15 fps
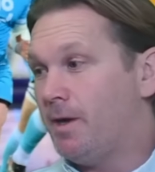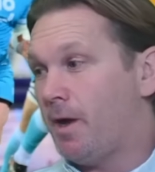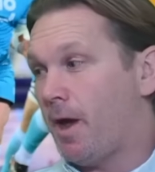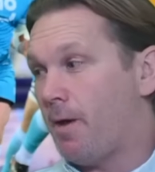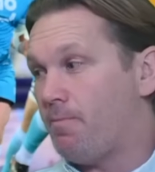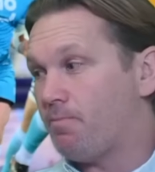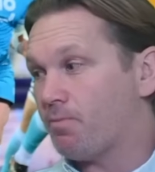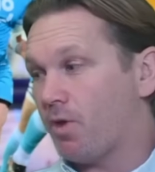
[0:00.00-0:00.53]

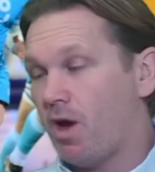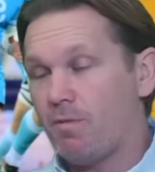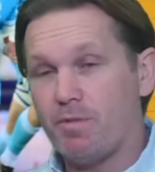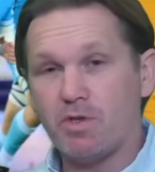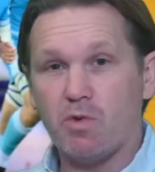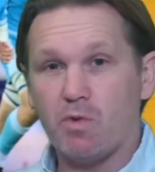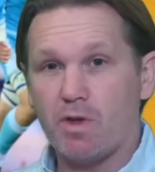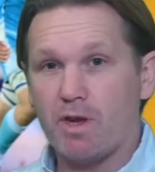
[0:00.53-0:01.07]
I've
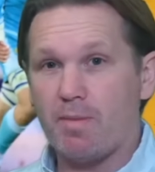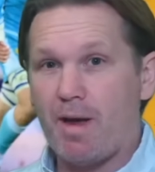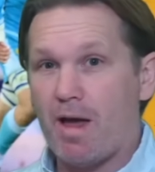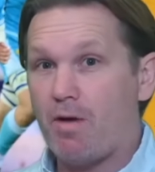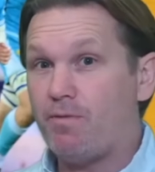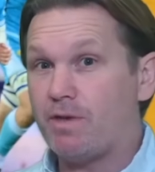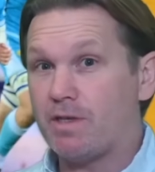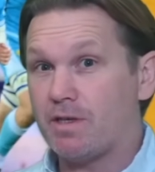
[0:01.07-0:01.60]
been talking about
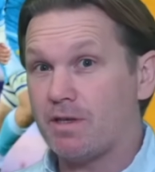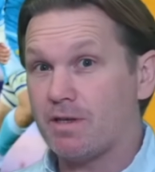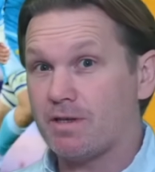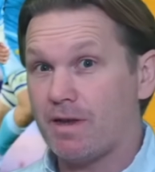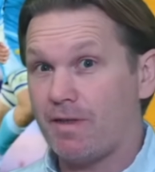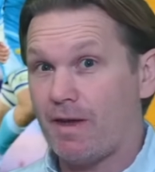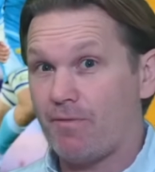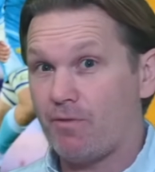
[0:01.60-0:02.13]
a visit to
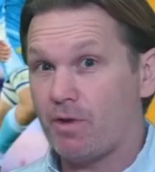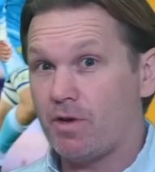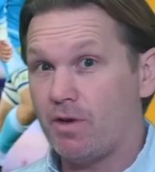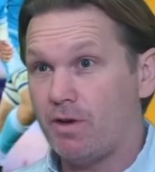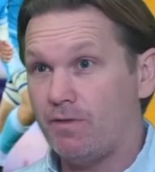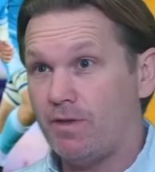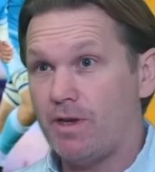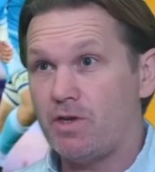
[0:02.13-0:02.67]
South
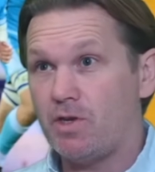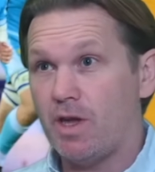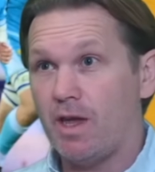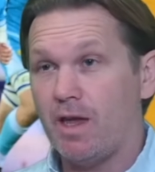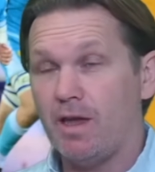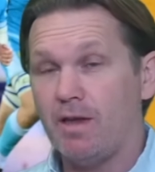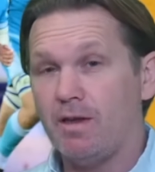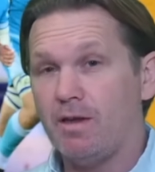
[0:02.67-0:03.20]
Africa this year.